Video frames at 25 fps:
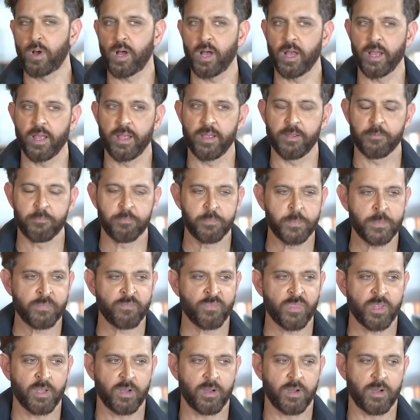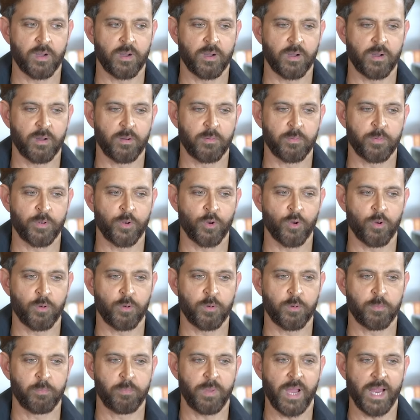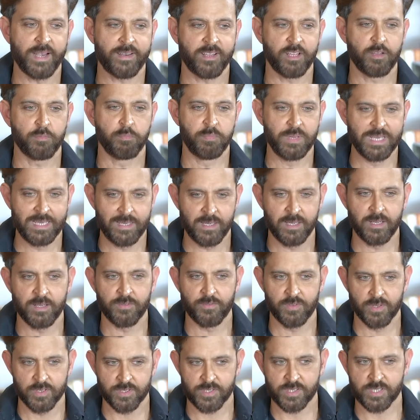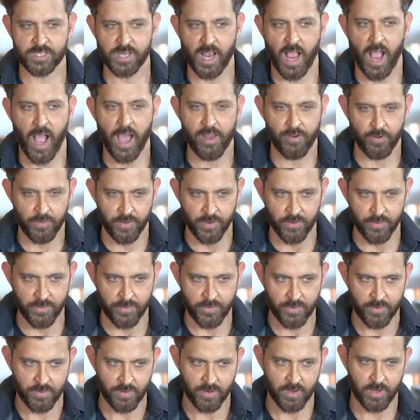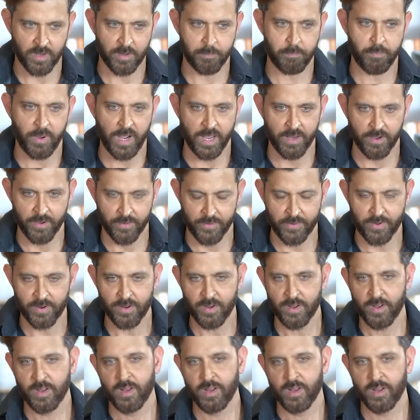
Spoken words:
why you know, Patty being this arrogant pilot